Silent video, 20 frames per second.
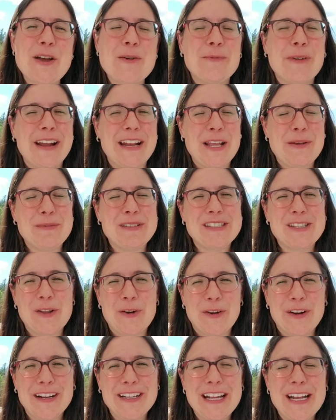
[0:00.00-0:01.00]
My name is
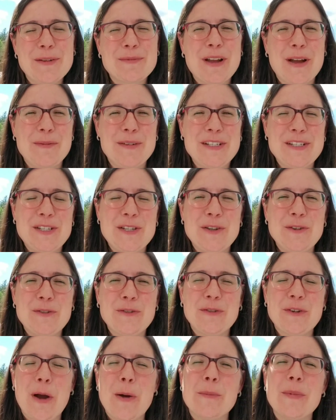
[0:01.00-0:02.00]
Lauren and I'm coming to you
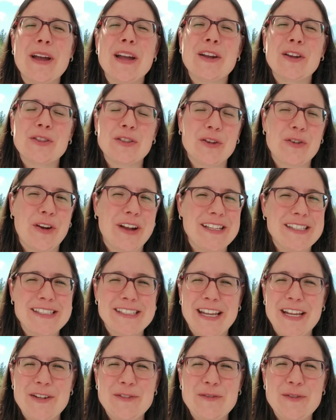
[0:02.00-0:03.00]
from the great
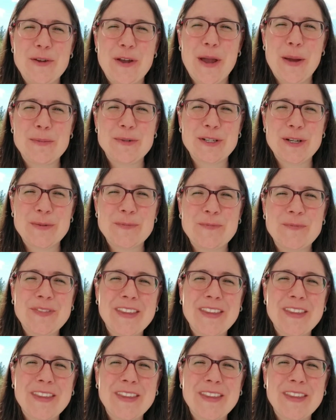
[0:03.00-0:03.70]
state of New Hampshire,